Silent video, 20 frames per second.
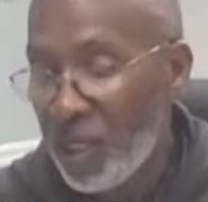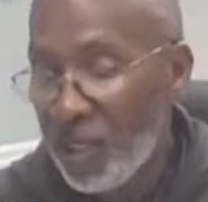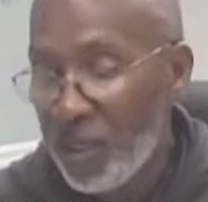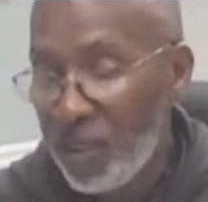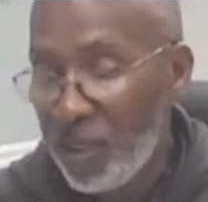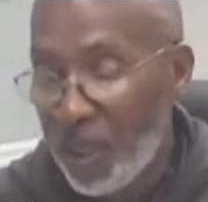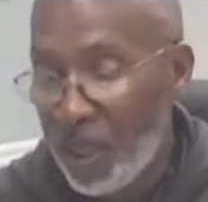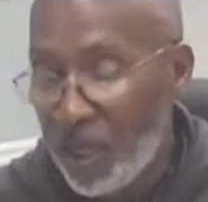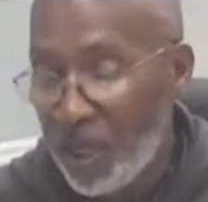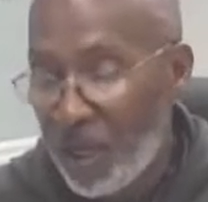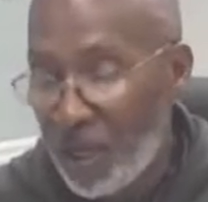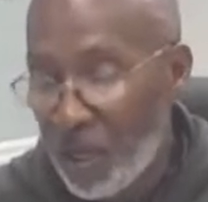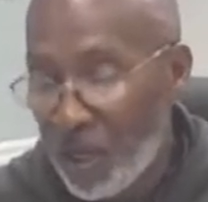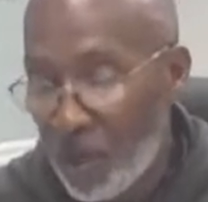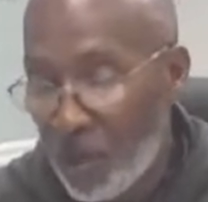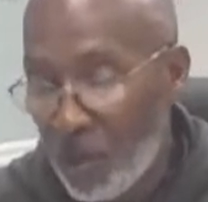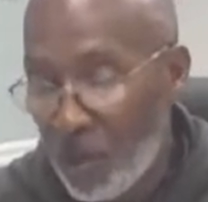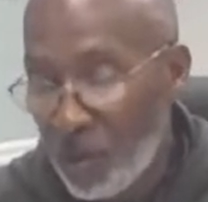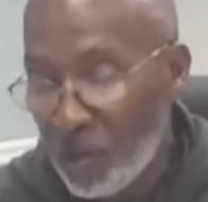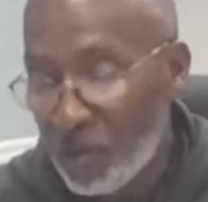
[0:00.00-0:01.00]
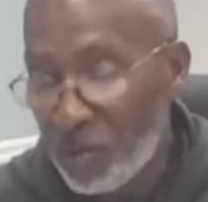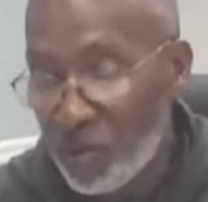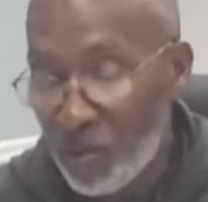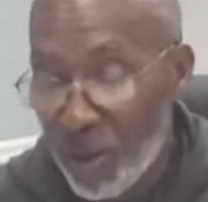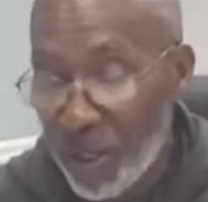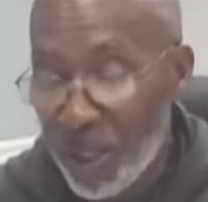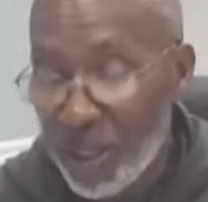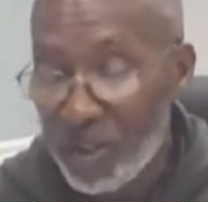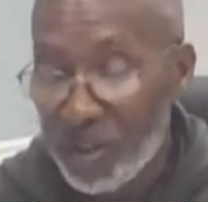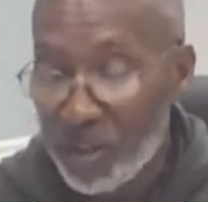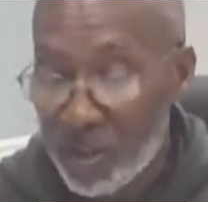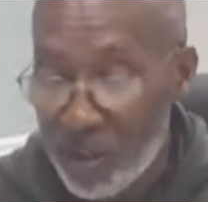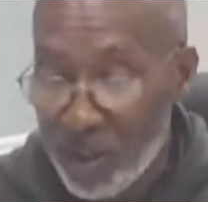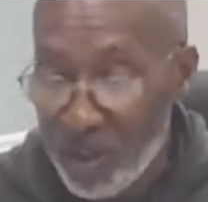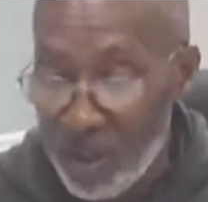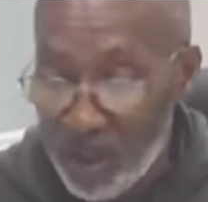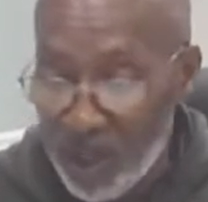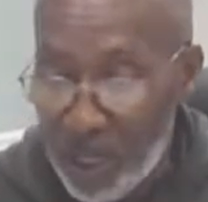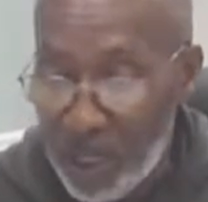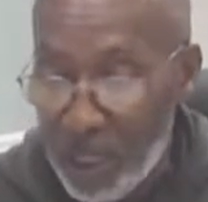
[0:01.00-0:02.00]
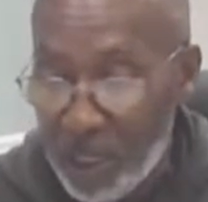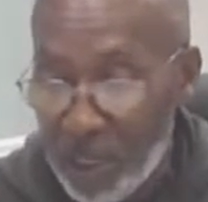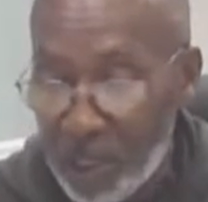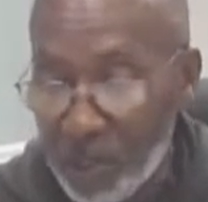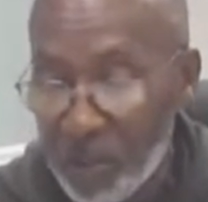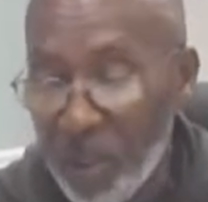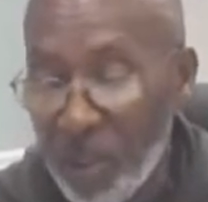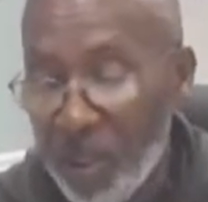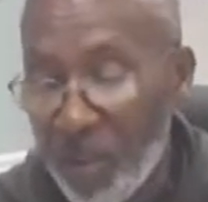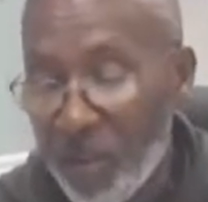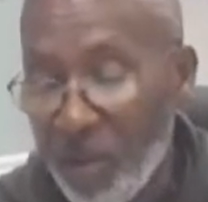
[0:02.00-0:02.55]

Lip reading: They are triggers. That is,